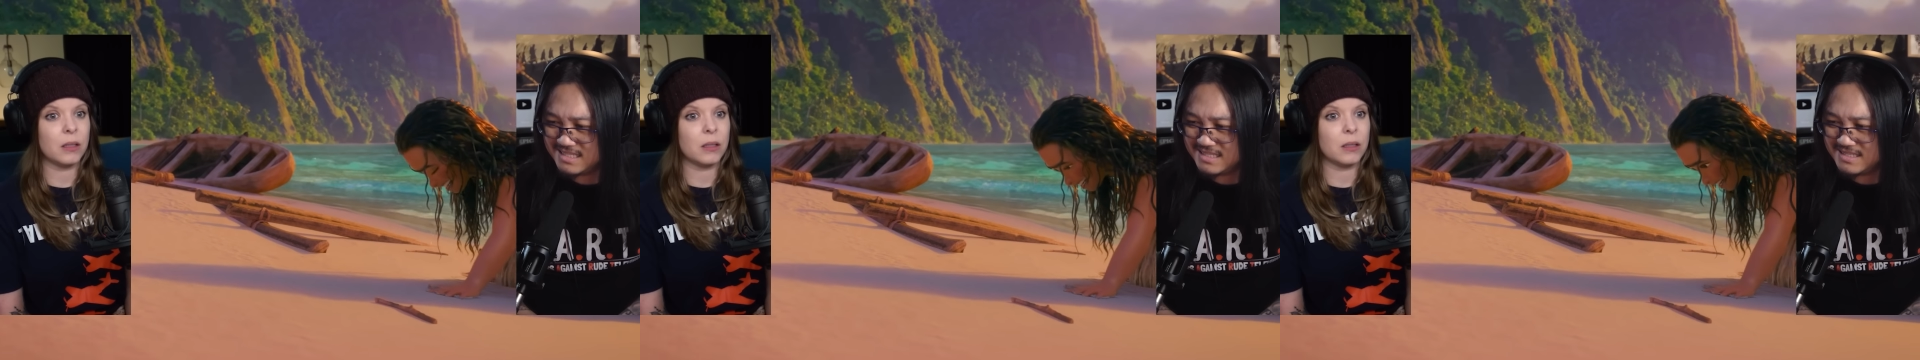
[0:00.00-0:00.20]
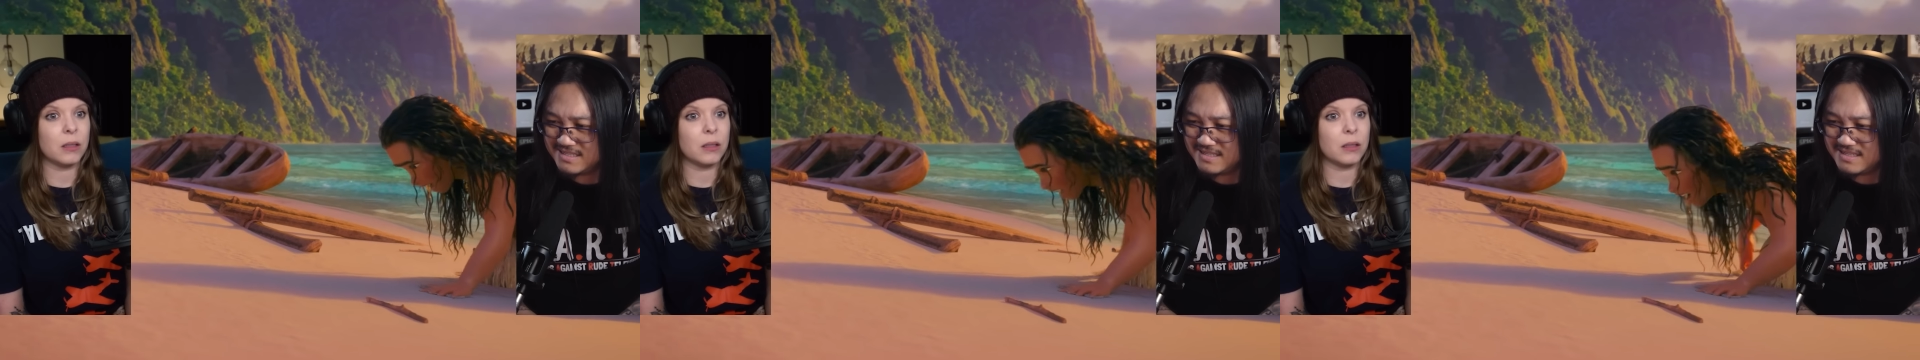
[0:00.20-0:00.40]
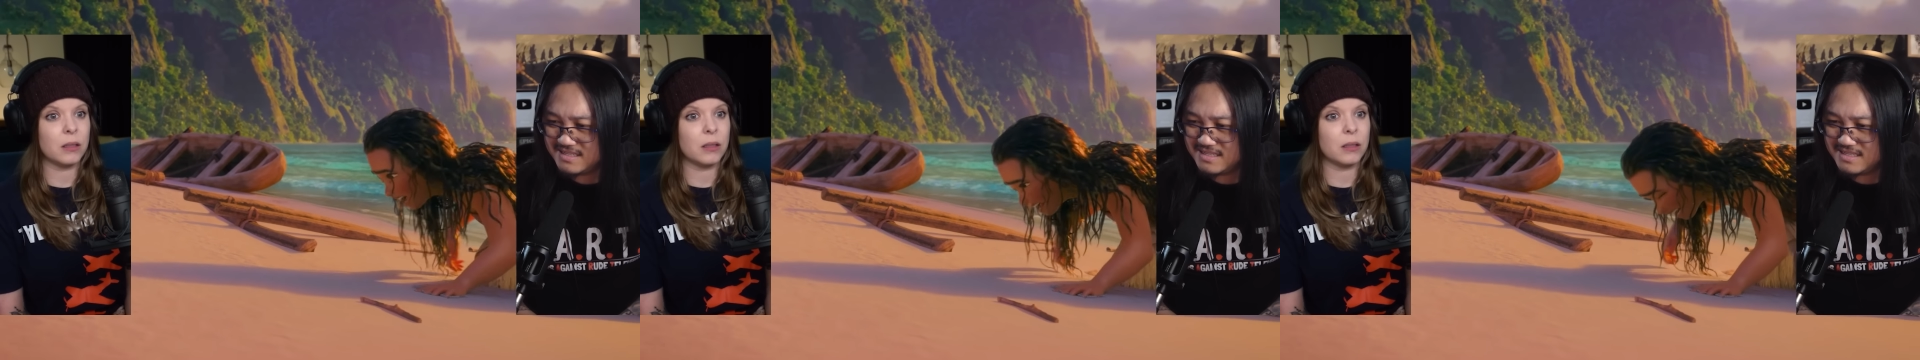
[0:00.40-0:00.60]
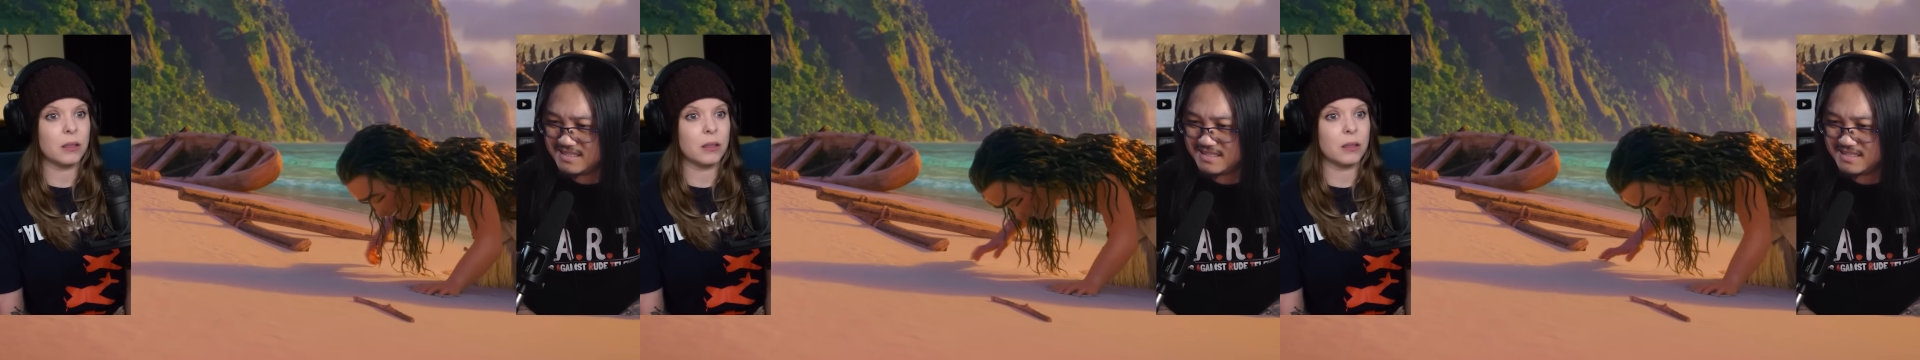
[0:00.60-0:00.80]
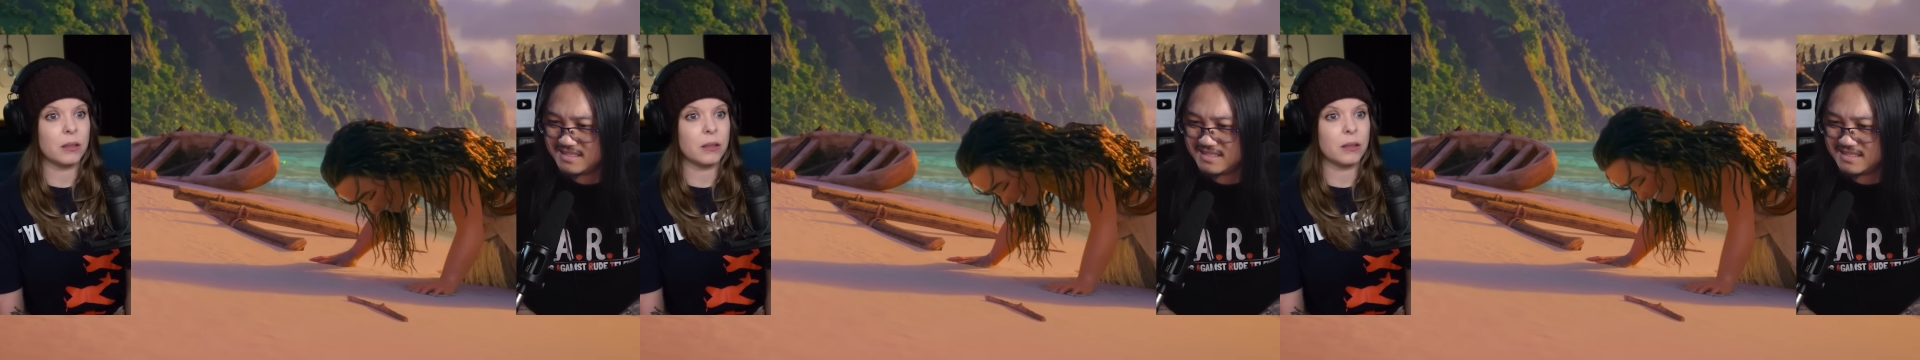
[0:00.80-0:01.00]

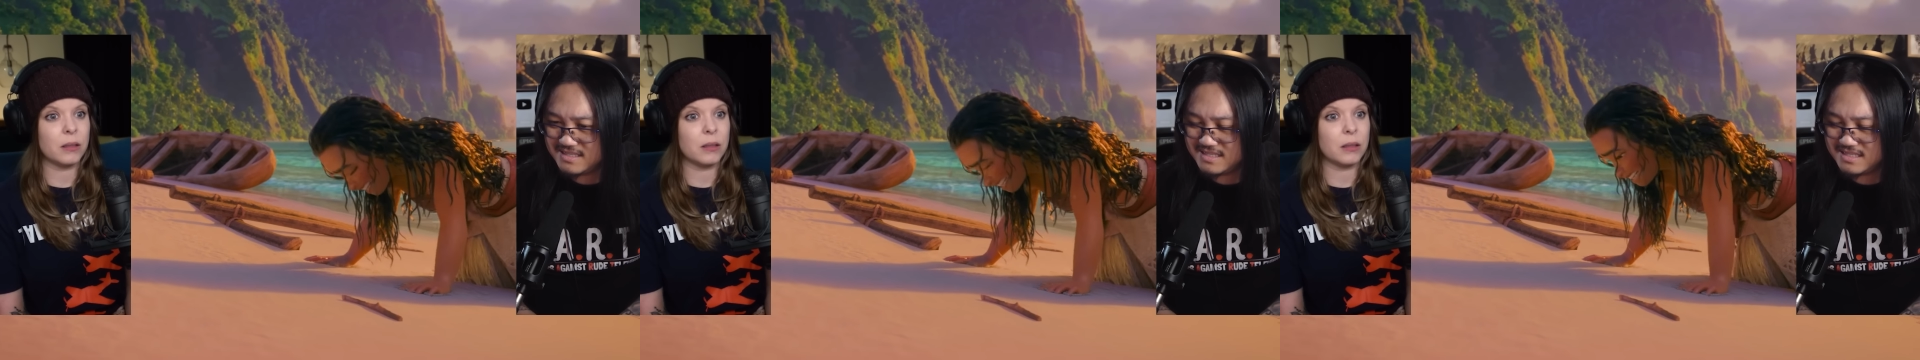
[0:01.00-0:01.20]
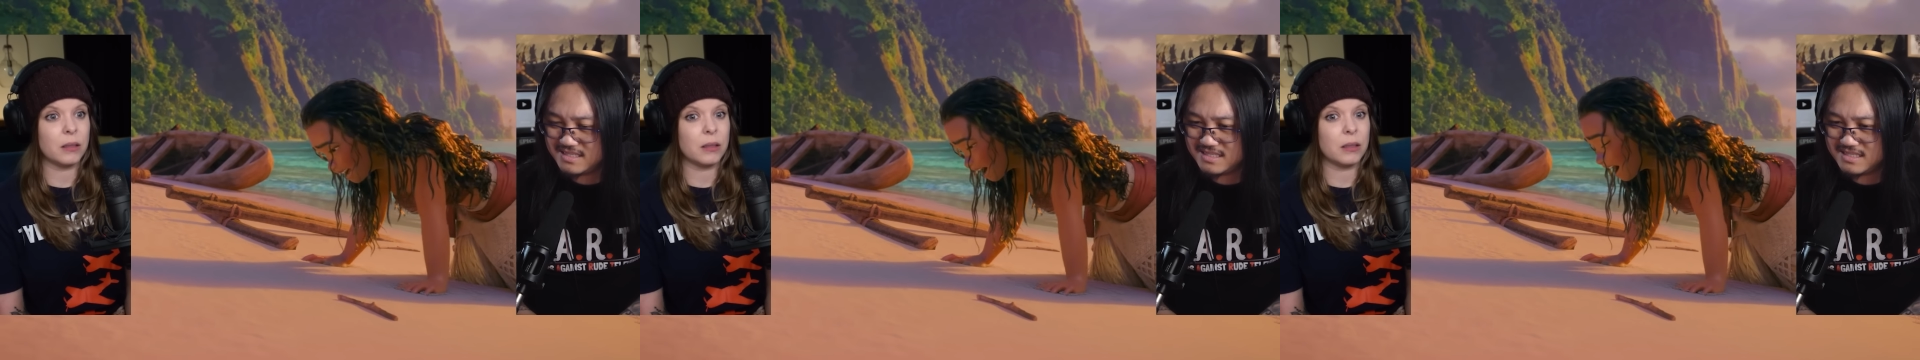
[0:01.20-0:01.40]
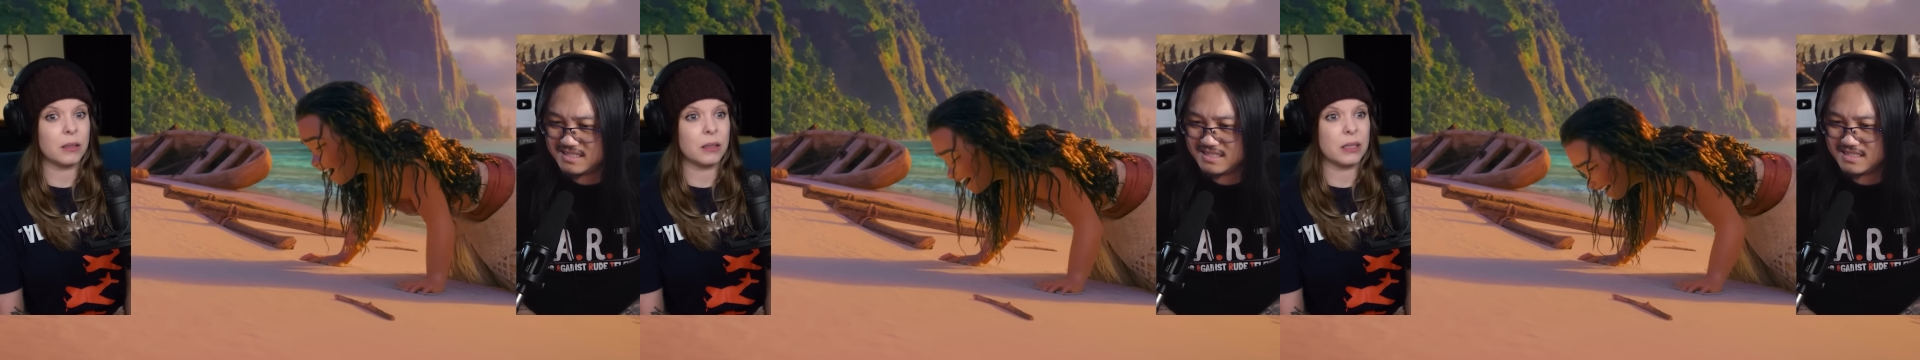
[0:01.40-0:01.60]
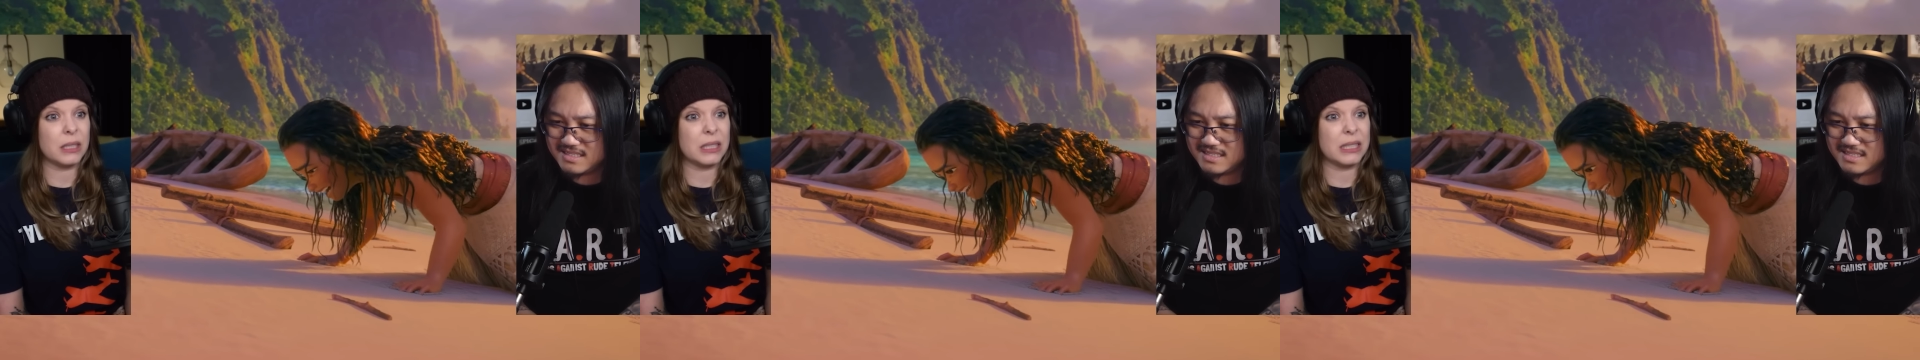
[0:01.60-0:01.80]
Nothing is said.